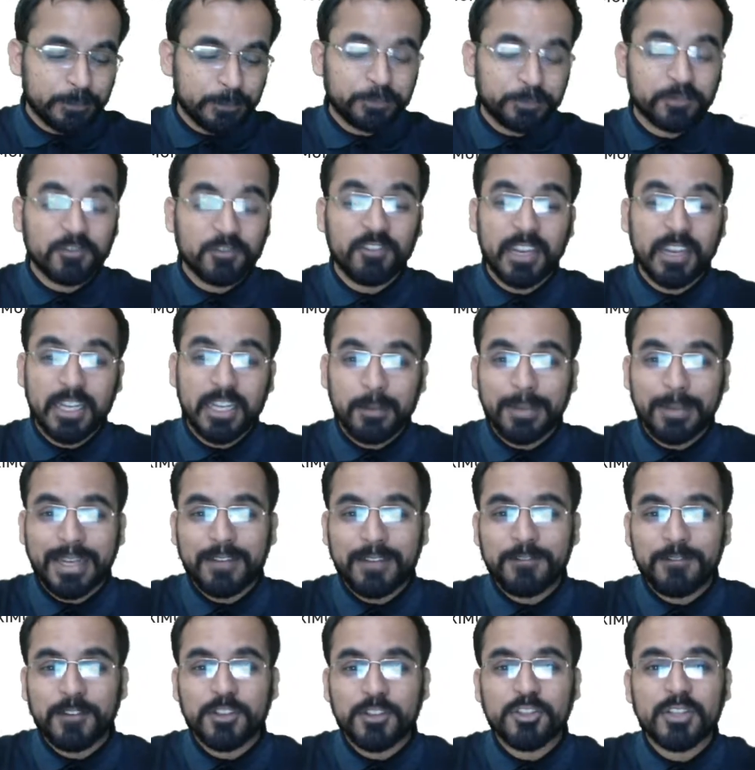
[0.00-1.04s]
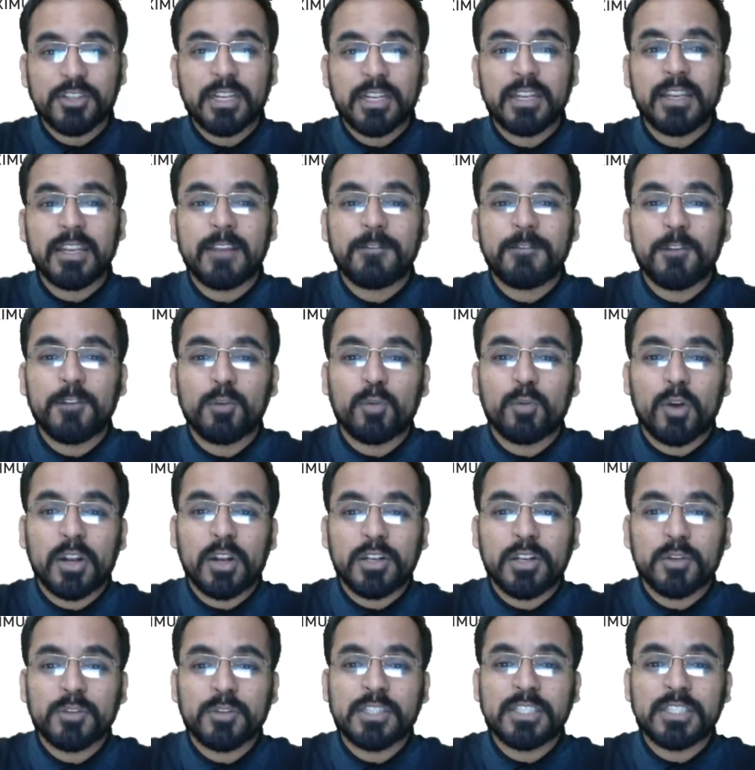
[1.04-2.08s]
very beneficial if you
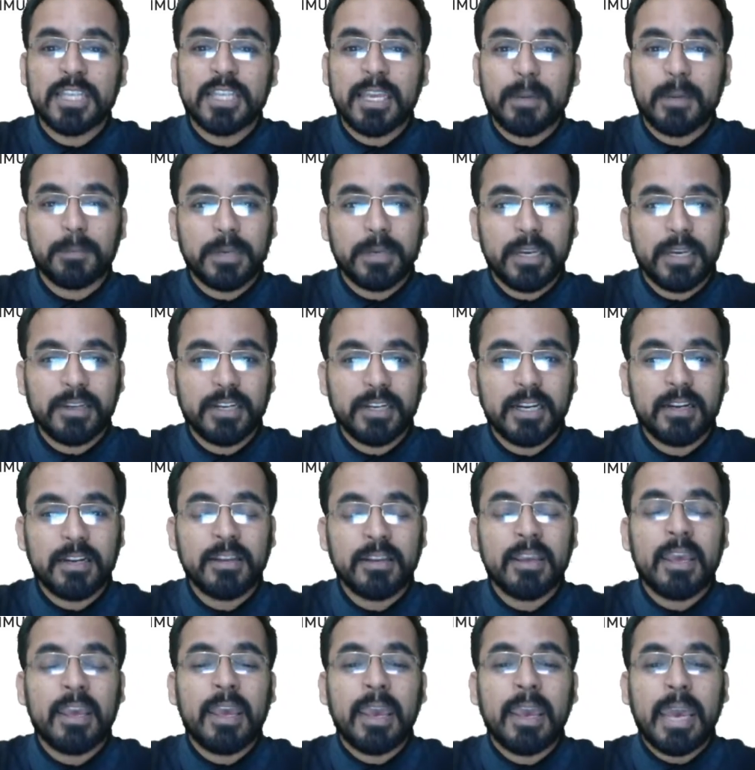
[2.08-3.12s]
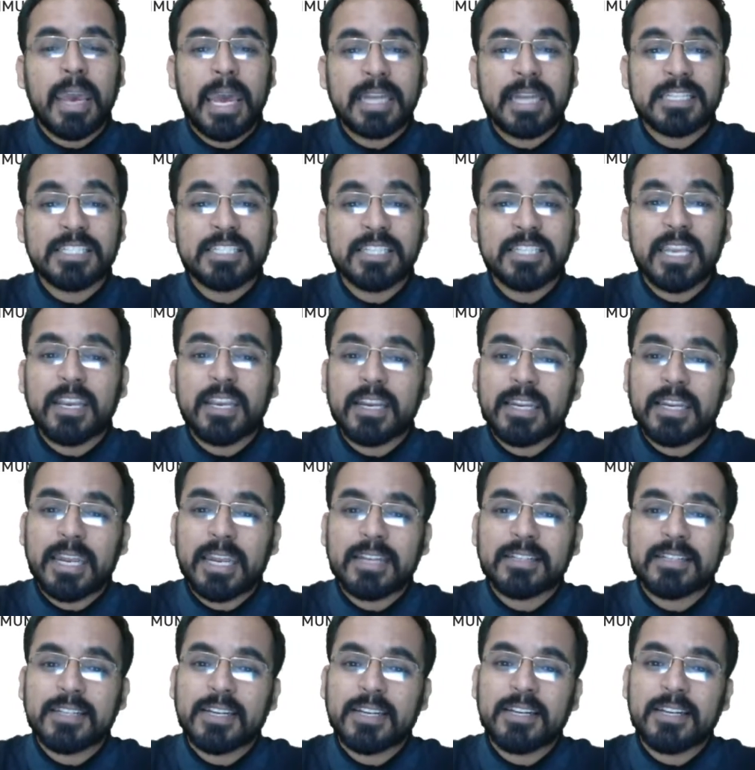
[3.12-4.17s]
want to stay updated and stay
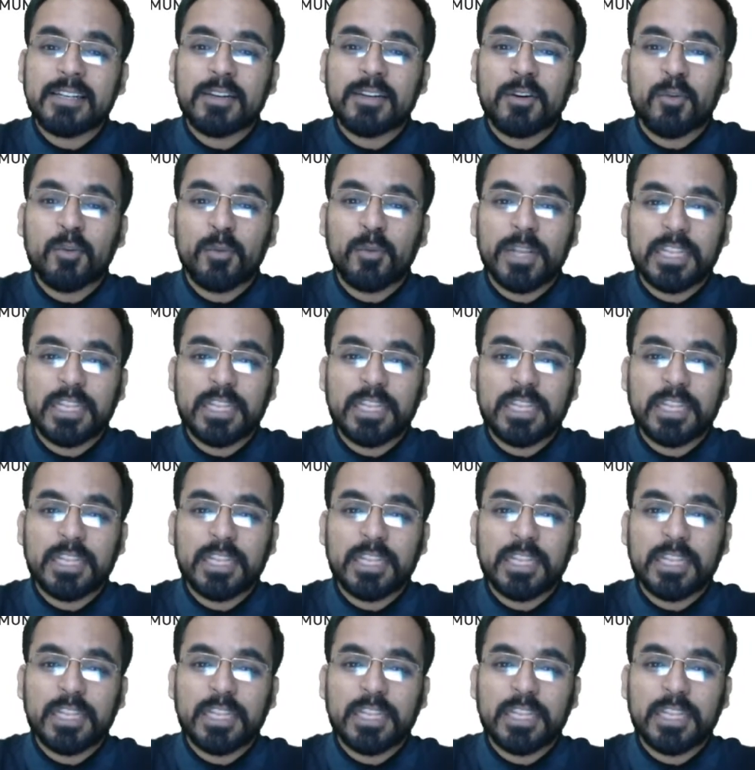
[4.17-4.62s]
connected with